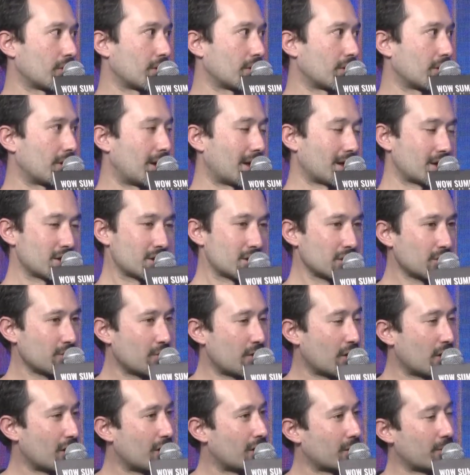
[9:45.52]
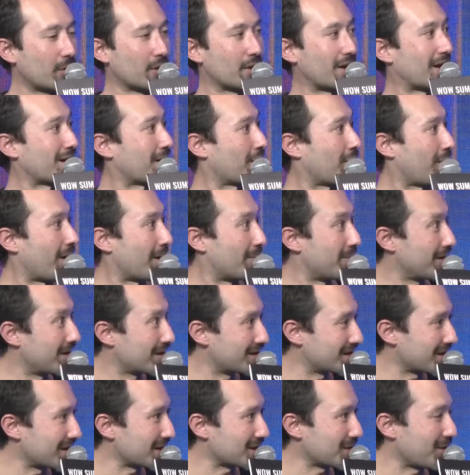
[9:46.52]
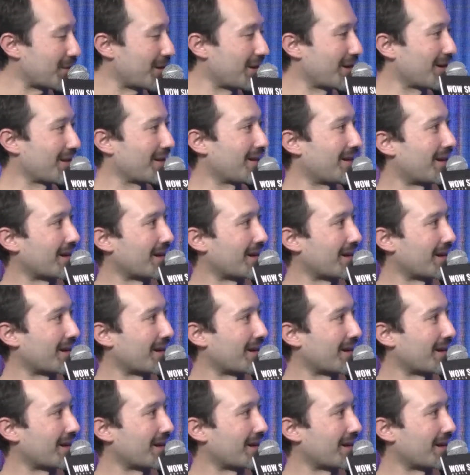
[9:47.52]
Like Snoop Dogg, but like rabbits as well, like